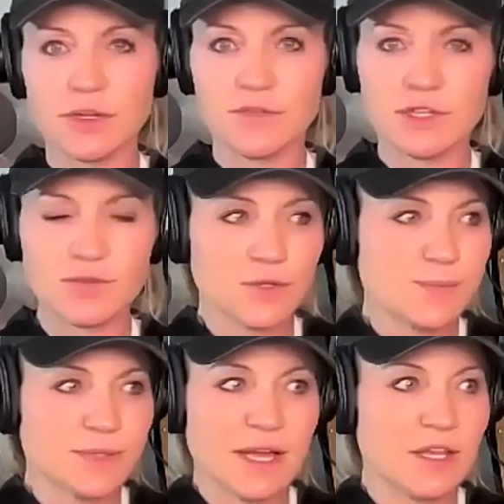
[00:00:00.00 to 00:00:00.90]
individuals,
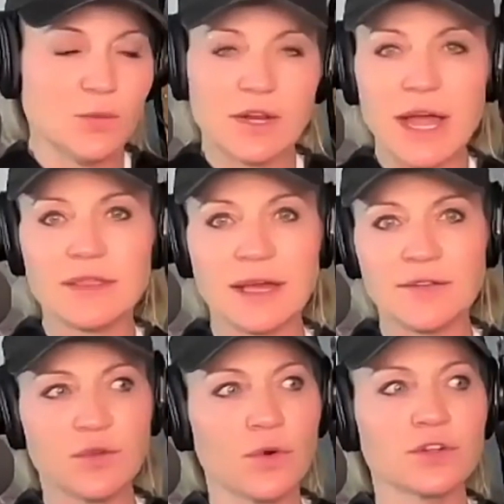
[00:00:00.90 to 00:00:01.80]
but that you would have had that
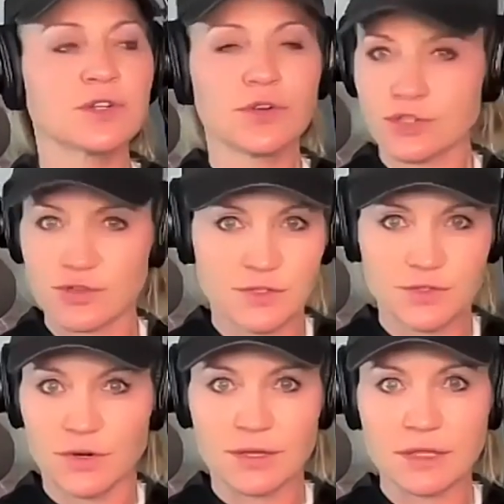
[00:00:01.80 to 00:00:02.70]
if you worked at a grocery
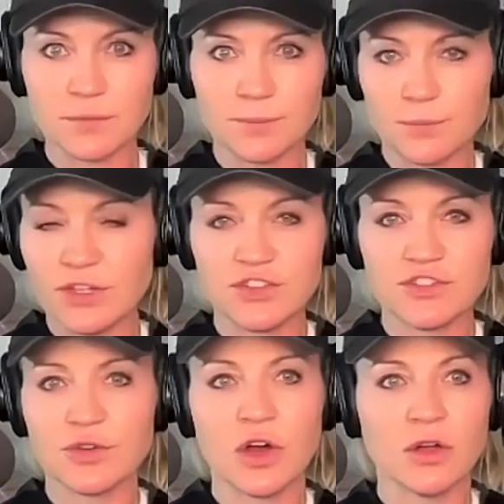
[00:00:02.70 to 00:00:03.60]
store. Like we
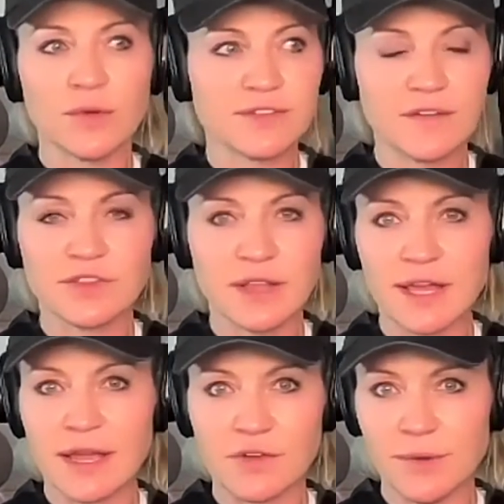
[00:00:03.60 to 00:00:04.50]
just don't always have to
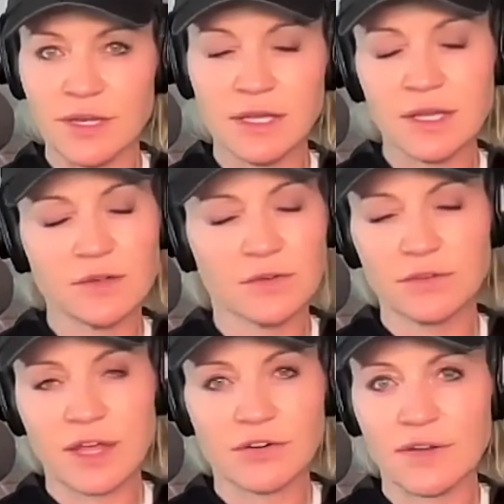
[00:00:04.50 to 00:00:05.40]
like everybody and
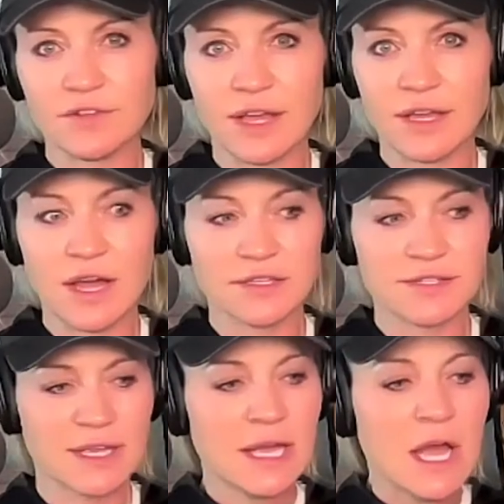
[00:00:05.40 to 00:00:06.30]
they don't have to like
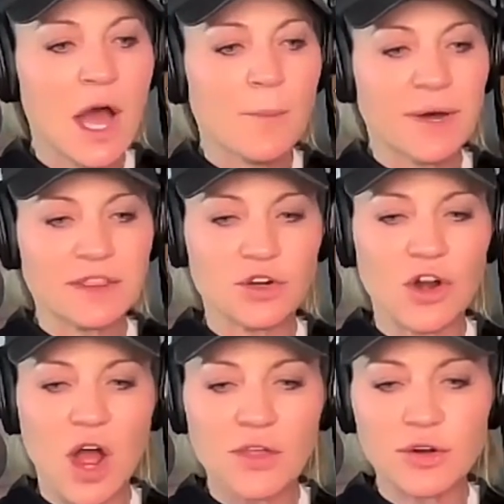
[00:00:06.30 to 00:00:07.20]
us, but
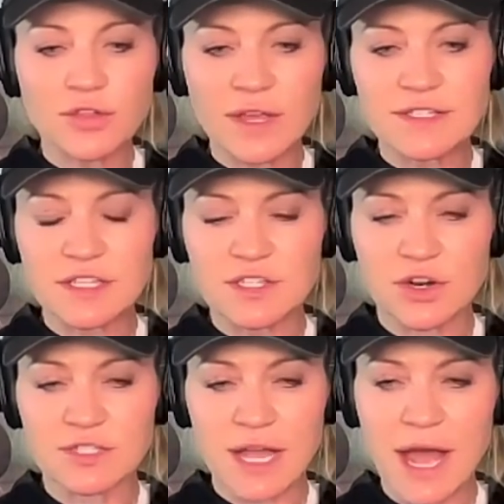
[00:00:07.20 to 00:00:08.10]
there are other things that
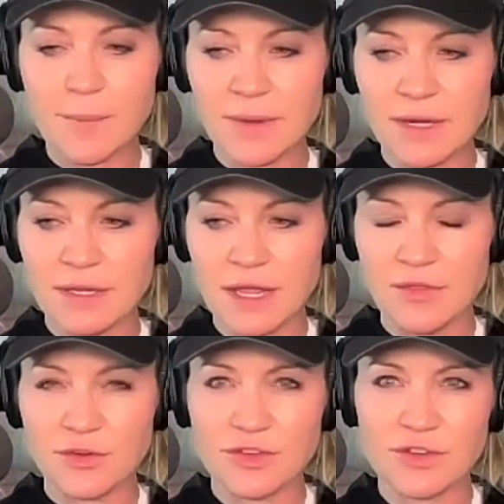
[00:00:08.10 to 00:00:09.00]
start to happen.
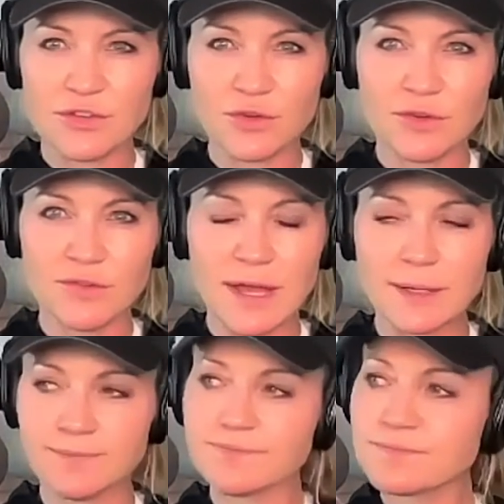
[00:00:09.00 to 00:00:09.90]
And there's this sort of like,